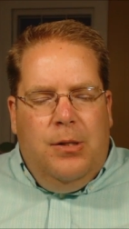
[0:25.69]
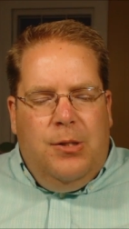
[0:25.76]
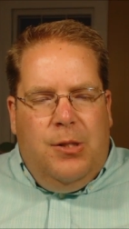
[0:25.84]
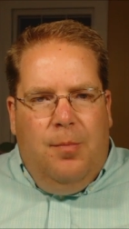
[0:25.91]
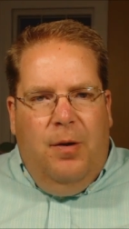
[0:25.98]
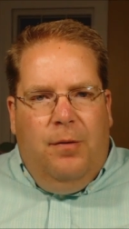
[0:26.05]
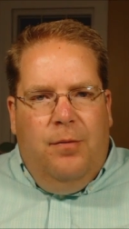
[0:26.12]

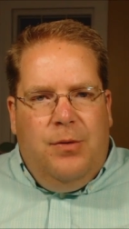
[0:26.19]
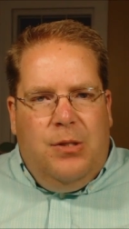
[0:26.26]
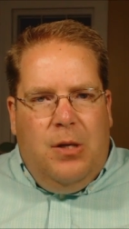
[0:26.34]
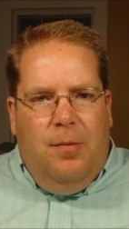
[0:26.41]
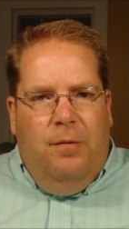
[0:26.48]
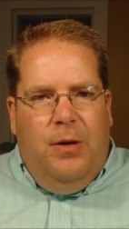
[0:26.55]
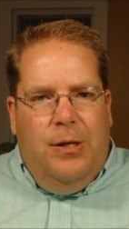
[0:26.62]
Some of,
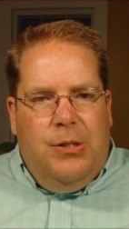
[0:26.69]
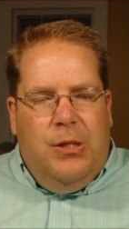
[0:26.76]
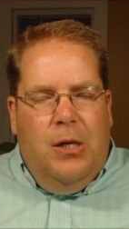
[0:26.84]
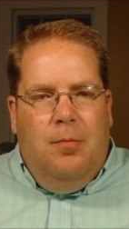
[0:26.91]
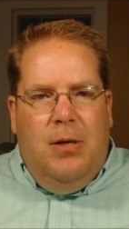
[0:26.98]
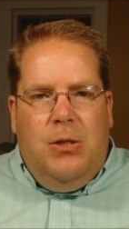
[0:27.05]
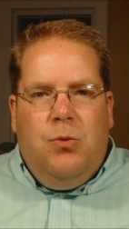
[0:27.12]
some of his
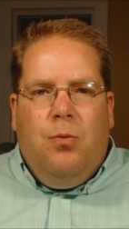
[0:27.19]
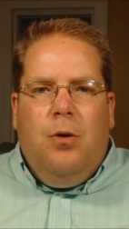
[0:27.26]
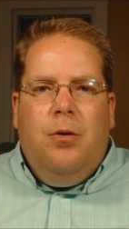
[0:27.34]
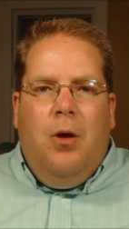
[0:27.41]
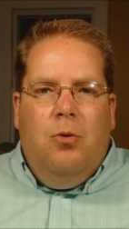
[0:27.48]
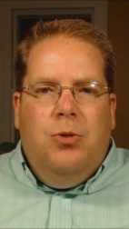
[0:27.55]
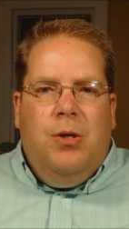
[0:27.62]
enemies
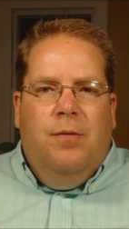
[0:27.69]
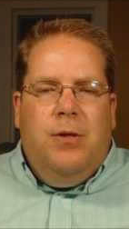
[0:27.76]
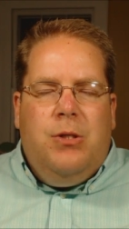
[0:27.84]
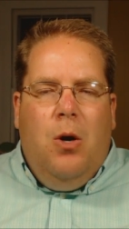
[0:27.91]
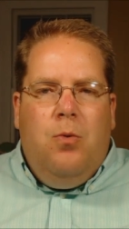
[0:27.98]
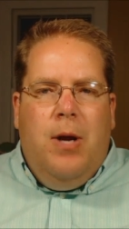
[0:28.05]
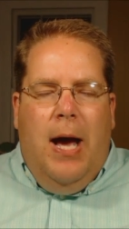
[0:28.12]
were those of
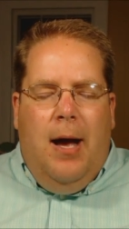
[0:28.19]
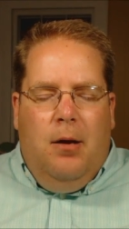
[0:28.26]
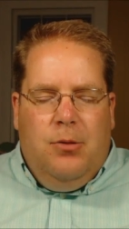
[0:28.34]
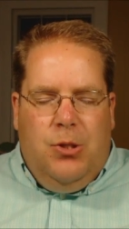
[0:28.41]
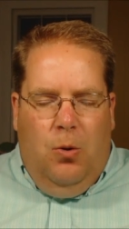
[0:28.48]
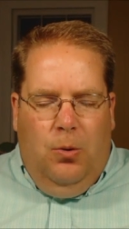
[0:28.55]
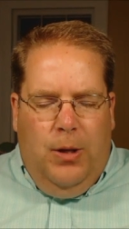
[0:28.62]
his own
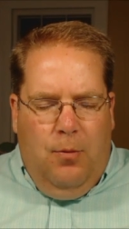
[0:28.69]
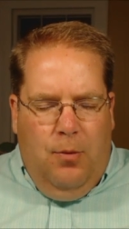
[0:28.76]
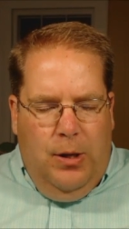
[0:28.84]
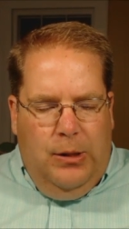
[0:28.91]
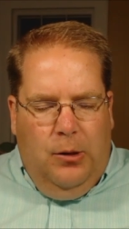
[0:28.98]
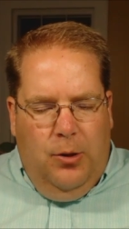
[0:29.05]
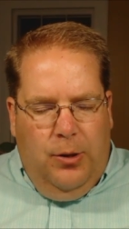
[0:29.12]
household. I
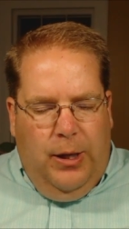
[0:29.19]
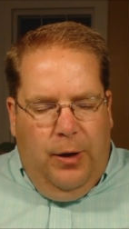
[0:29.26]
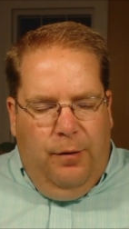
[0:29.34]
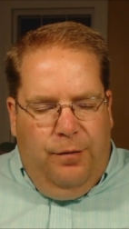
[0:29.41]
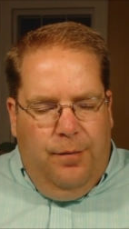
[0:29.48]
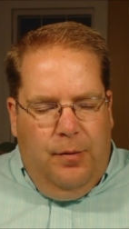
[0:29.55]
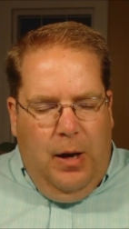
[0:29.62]
want to look
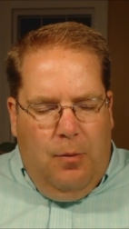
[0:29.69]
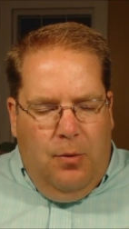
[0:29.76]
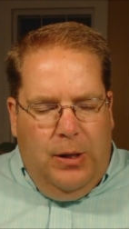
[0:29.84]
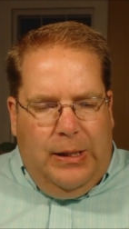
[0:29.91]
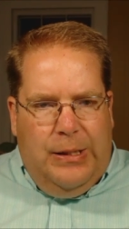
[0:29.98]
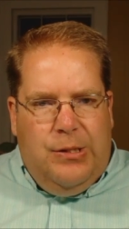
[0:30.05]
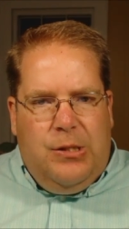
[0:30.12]
at, a, I
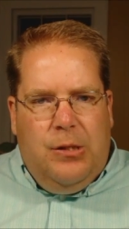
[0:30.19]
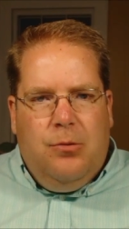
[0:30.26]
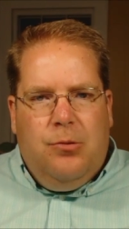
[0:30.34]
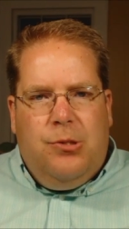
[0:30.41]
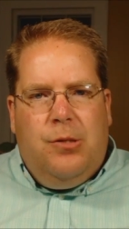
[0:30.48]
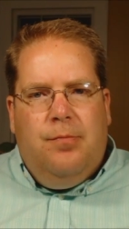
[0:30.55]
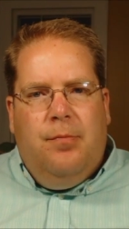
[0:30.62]
want to
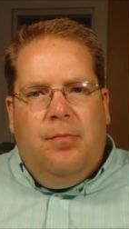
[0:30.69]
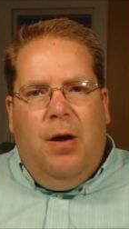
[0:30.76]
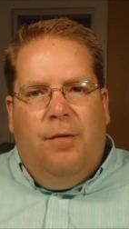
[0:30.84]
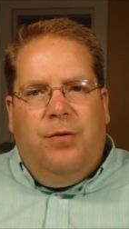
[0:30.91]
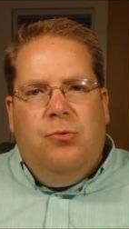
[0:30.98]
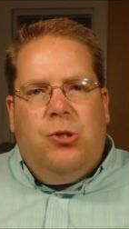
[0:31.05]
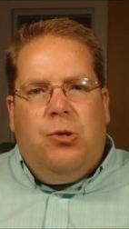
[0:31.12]
consider some,
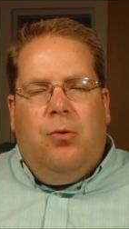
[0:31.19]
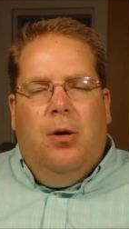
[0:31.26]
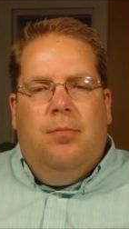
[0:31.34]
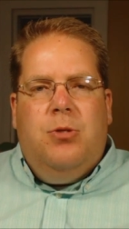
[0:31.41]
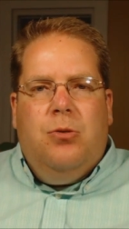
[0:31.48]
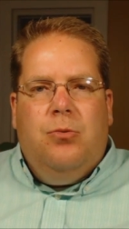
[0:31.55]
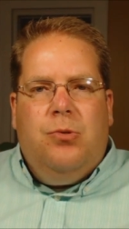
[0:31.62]
a few
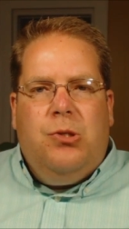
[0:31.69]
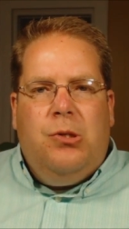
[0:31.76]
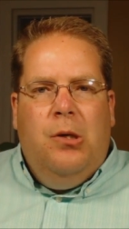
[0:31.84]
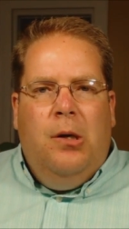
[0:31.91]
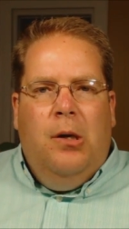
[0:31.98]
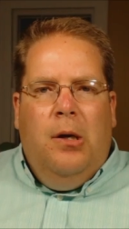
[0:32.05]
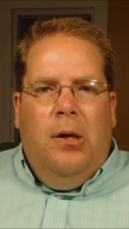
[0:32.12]
scriptures
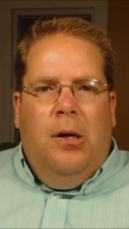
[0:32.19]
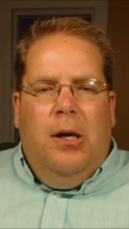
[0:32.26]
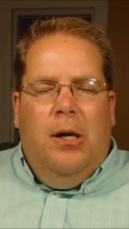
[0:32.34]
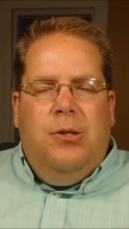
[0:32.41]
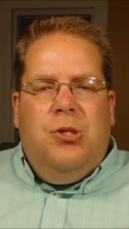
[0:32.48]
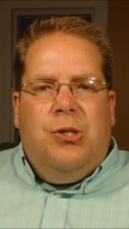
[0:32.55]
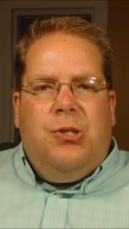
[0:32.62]

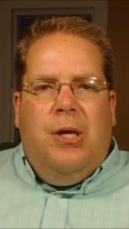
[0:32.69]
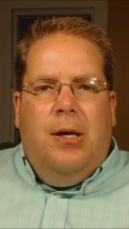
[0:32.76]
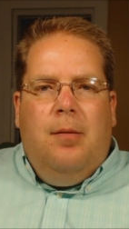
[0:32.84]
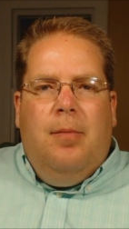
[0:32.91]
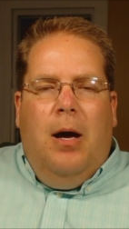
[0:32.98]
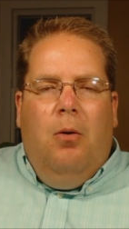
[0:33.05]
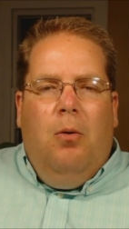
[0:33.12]
and just
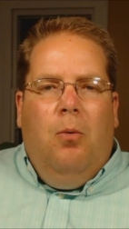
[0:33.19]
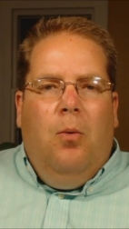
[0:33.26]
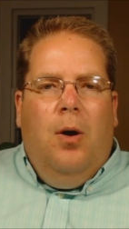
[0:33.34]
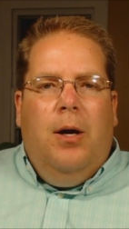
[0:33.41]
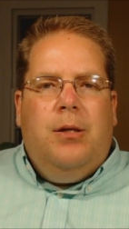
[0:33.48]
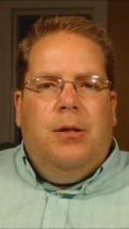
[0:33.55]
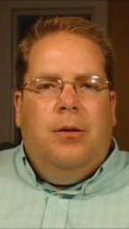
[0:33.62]
think about
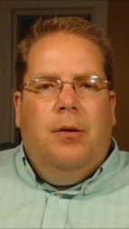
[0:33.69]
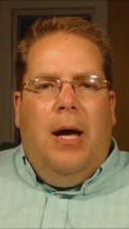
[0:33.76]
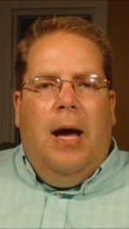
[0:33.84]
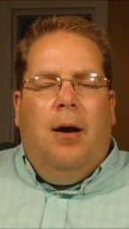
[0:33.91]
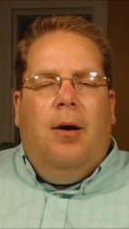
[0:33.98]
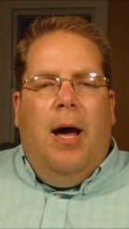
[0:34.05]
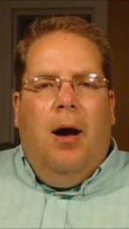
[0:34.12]
what,
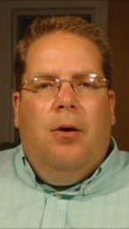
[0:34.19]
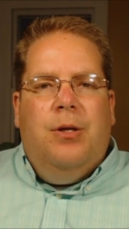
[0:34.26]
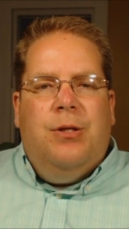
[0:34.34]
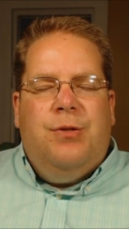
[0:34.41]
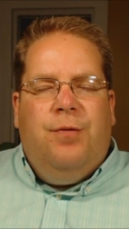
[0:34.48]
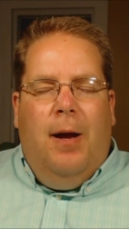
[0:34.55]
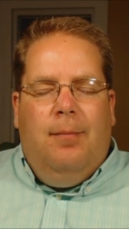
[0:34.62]
how, how
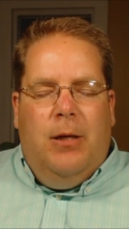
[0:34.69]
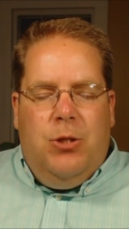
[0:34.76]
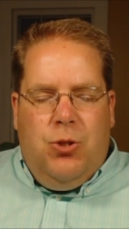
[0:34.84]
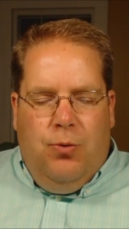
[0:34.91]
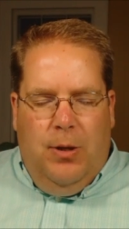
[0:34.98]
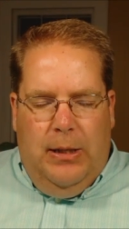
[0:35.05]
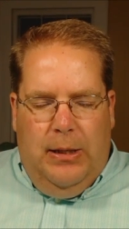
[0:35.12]
his family
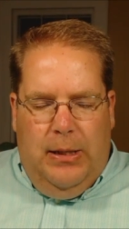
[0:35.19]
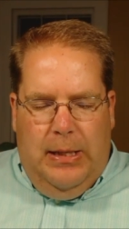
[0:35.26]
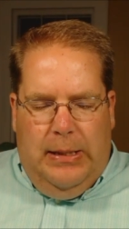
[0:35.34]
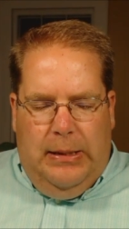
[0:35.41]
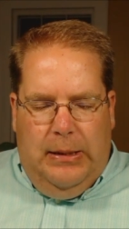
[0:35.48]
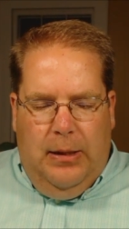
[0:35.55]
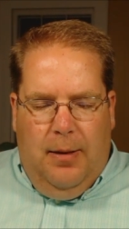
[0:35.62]
treated
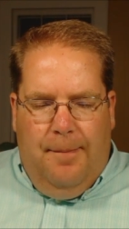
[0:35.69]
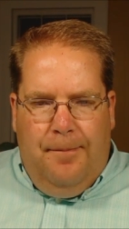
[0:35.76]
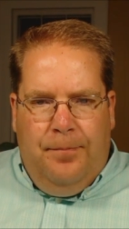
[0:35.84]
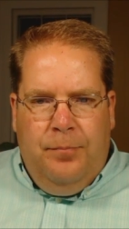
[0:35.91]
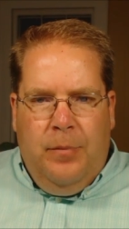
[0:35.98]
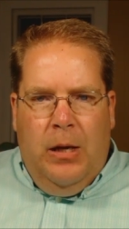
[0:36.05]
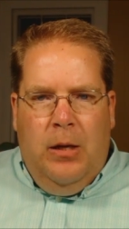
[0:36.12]
him.